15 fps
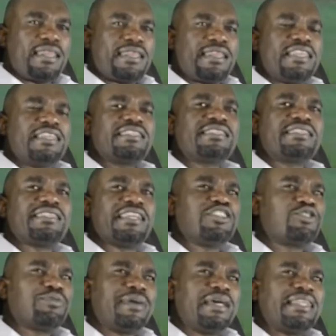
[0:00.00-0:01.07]
This
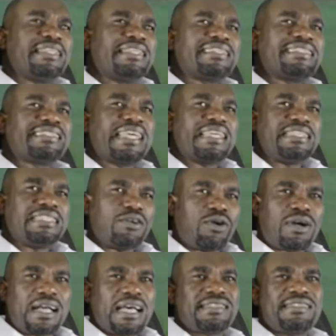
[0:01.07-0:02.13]
gentleman, this Saint
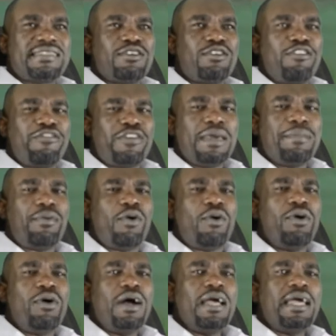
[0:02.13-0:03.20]
Augustine of
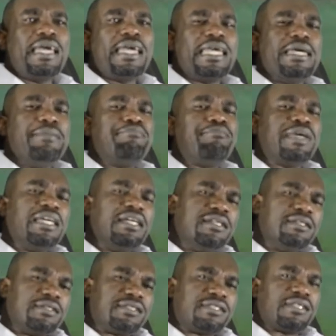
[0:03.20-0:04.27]
Hippo, he
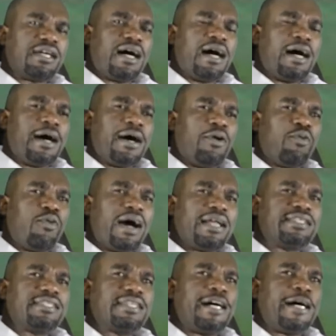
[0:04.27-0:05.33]
builds
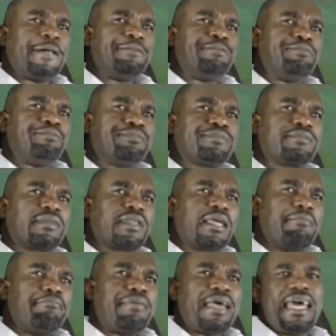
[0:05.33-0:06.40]
what
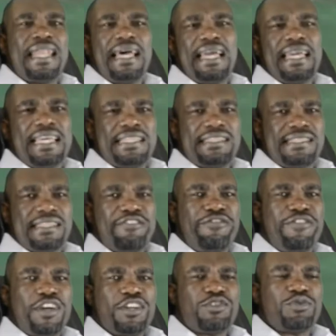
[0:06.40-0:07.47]
Penner has
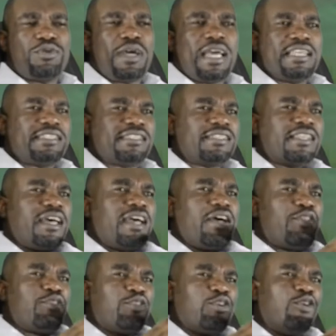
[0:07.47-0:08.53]
referred to as
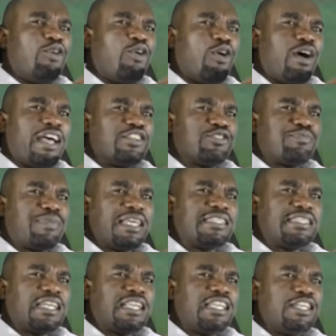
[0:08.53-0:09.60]
the law has
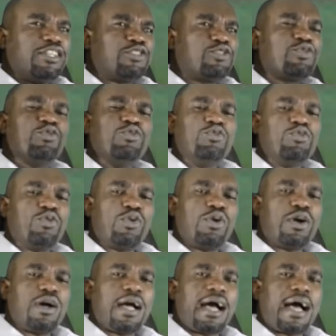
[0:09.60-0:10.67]
basically
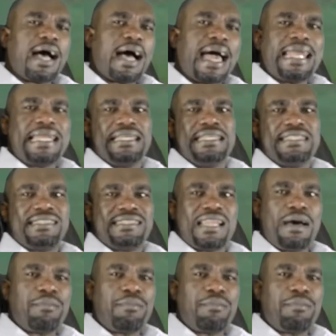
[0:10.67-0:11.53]
two areas.